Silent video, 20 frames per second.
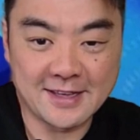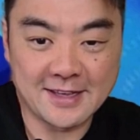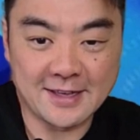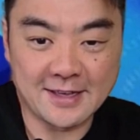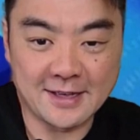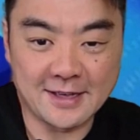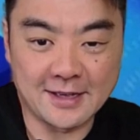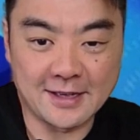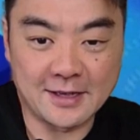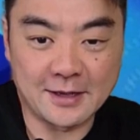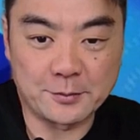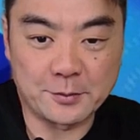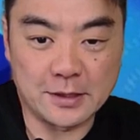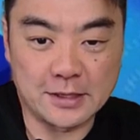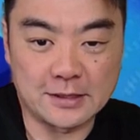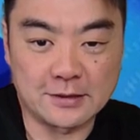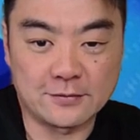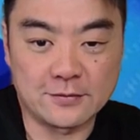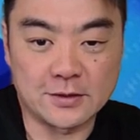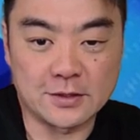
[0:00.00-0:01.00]

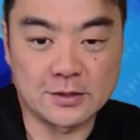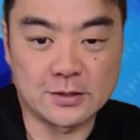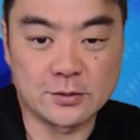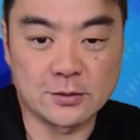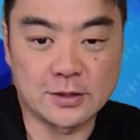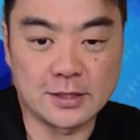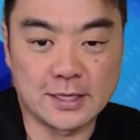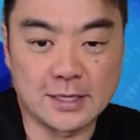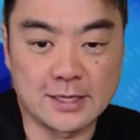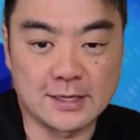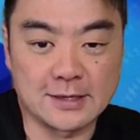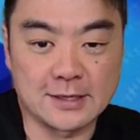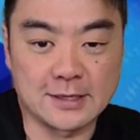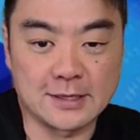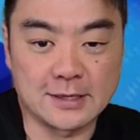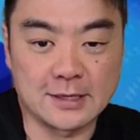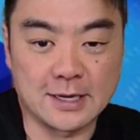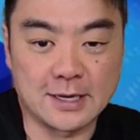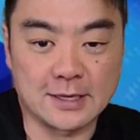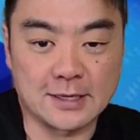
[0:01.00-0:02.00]
And if you're doing anything
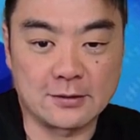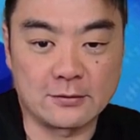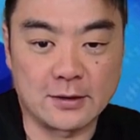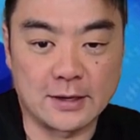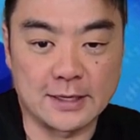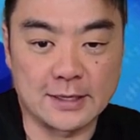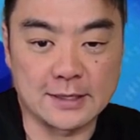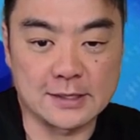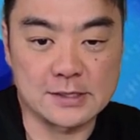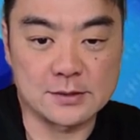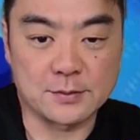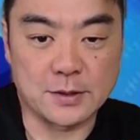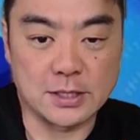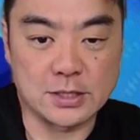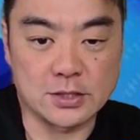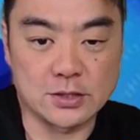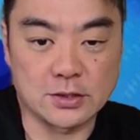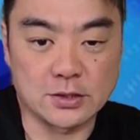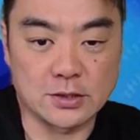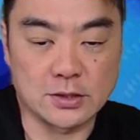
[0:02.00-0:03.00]
like running
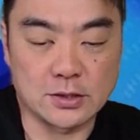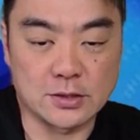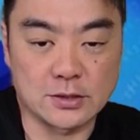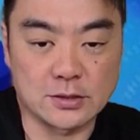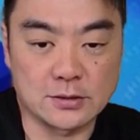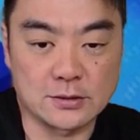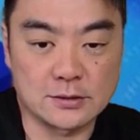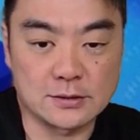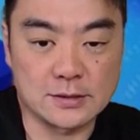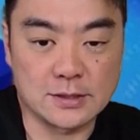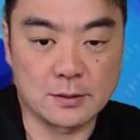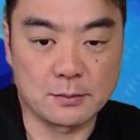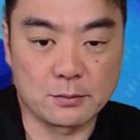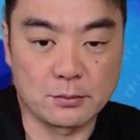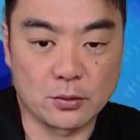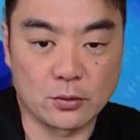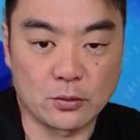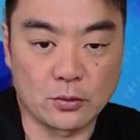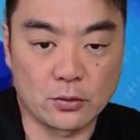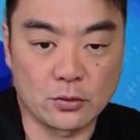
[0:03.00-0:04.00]

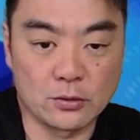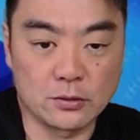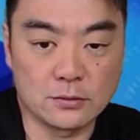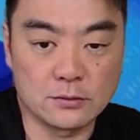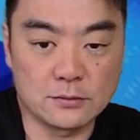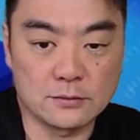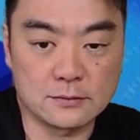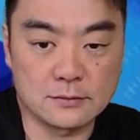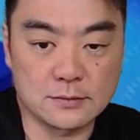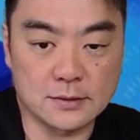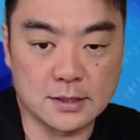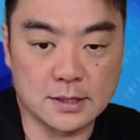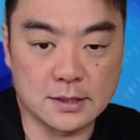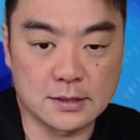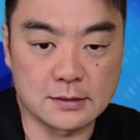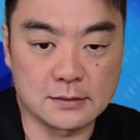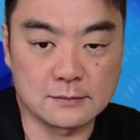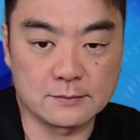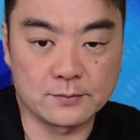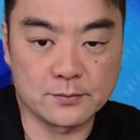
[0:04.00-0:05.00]
spatio-temporal, you
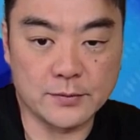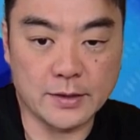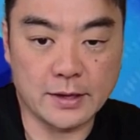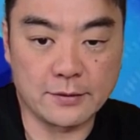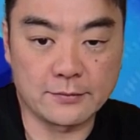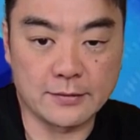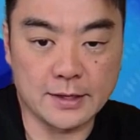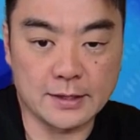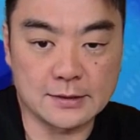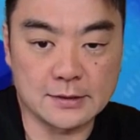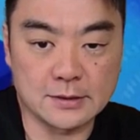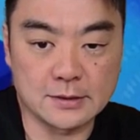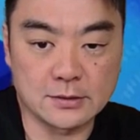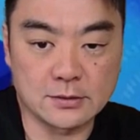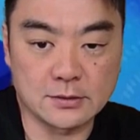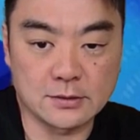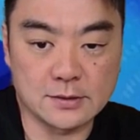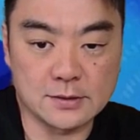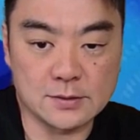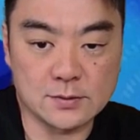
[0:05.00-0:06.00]
can have that turned
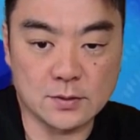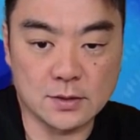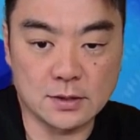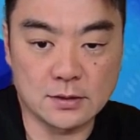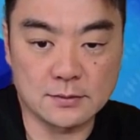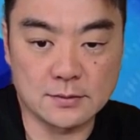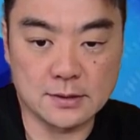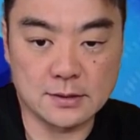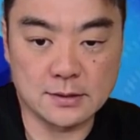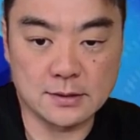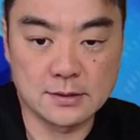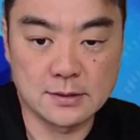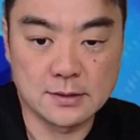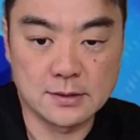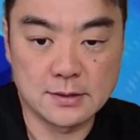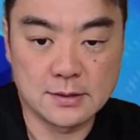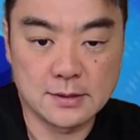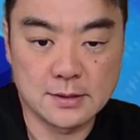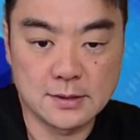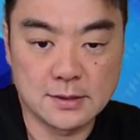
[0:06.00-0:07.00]
on as well, but
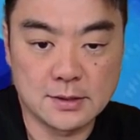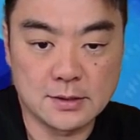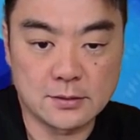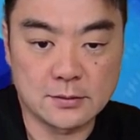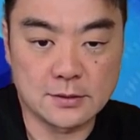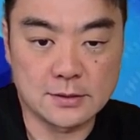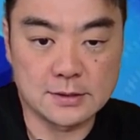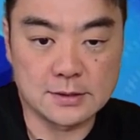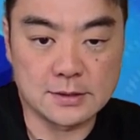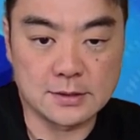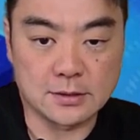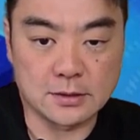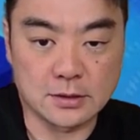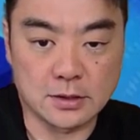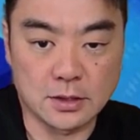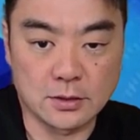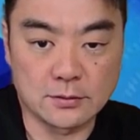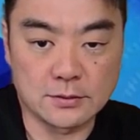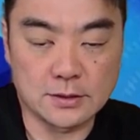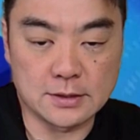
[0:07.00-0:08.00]
we're just going to
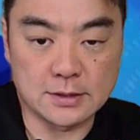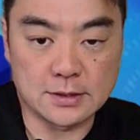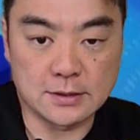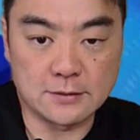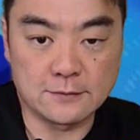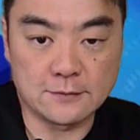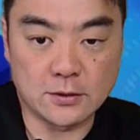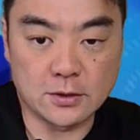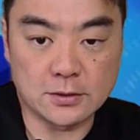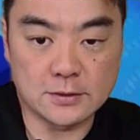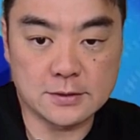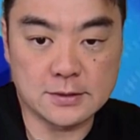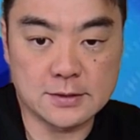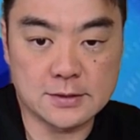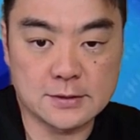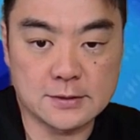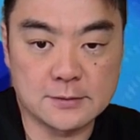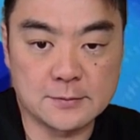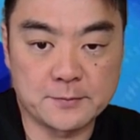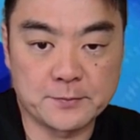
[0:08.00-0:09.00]
go with the
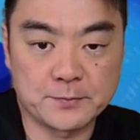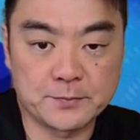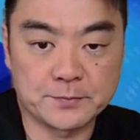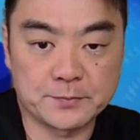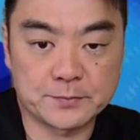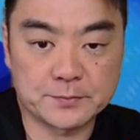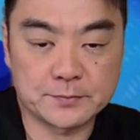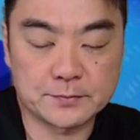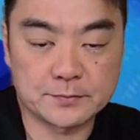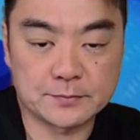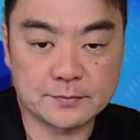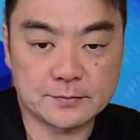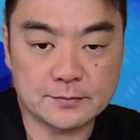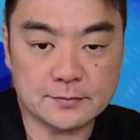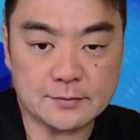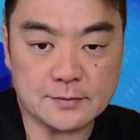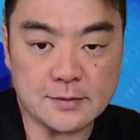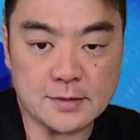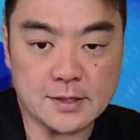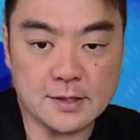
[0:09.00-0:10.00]
defaults.
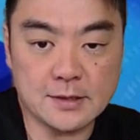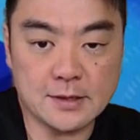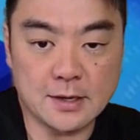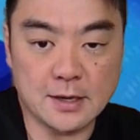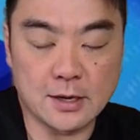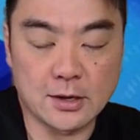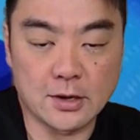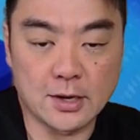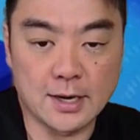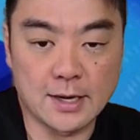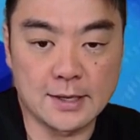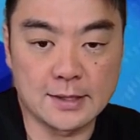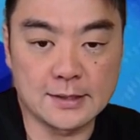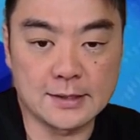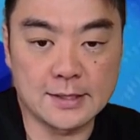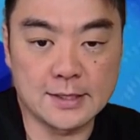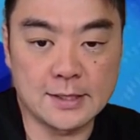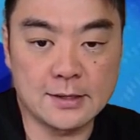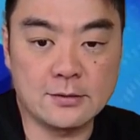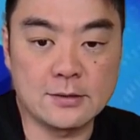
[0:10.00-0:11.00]
All right, and
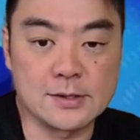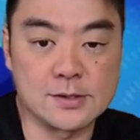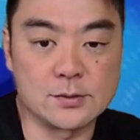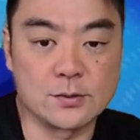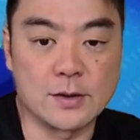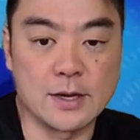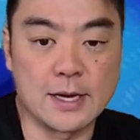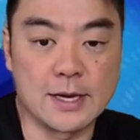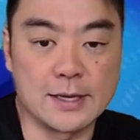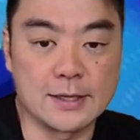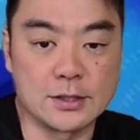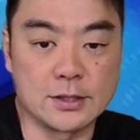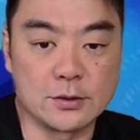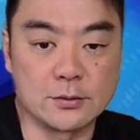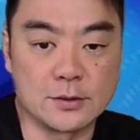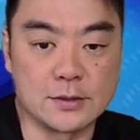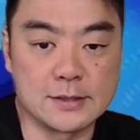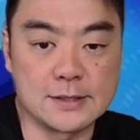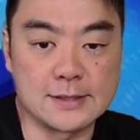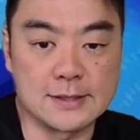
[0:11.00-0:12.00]
here is where you
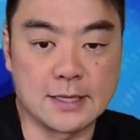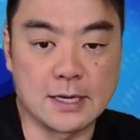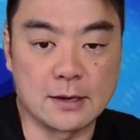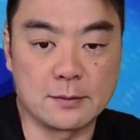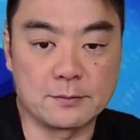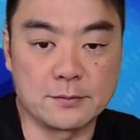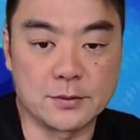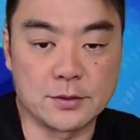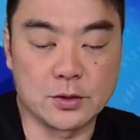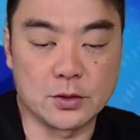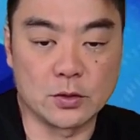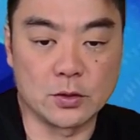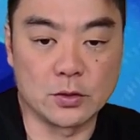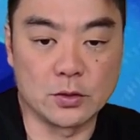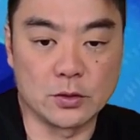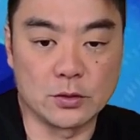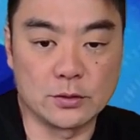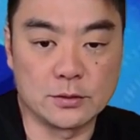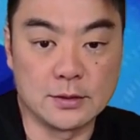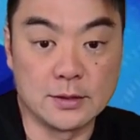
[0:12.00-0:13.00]
would set up
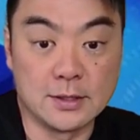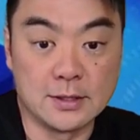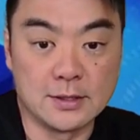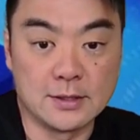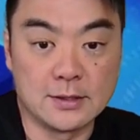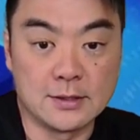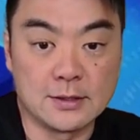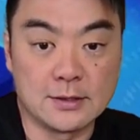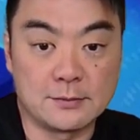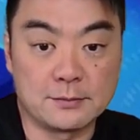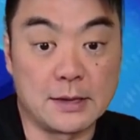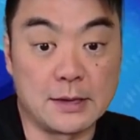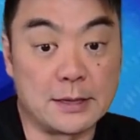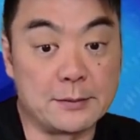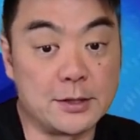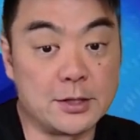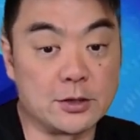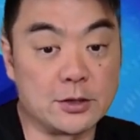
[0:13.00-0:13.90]
maybe your